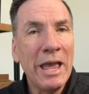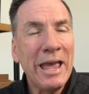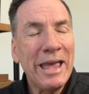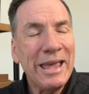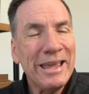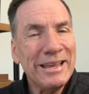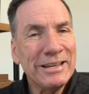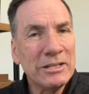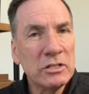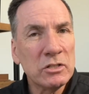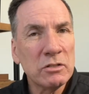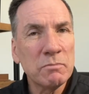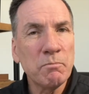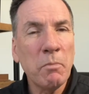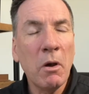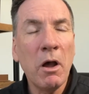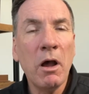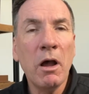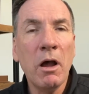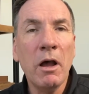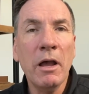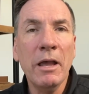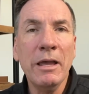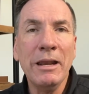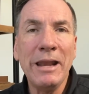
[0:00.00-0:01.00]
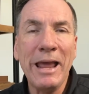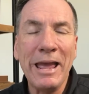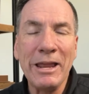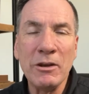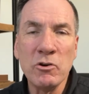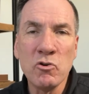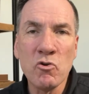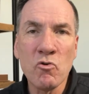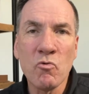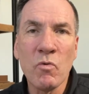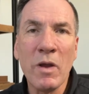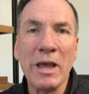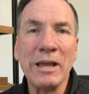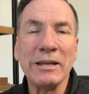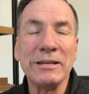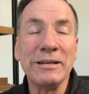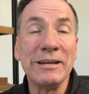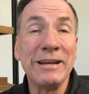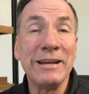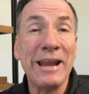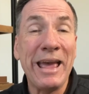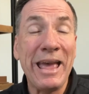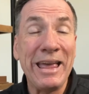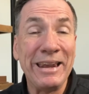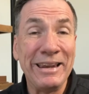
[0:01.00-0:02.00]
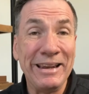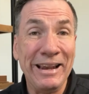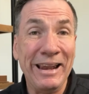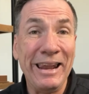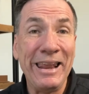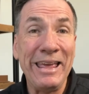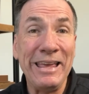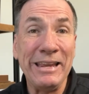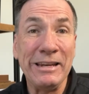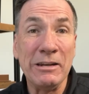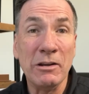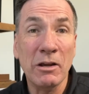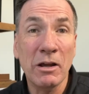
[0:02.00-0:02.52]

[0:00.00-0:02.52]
inspired and directed and led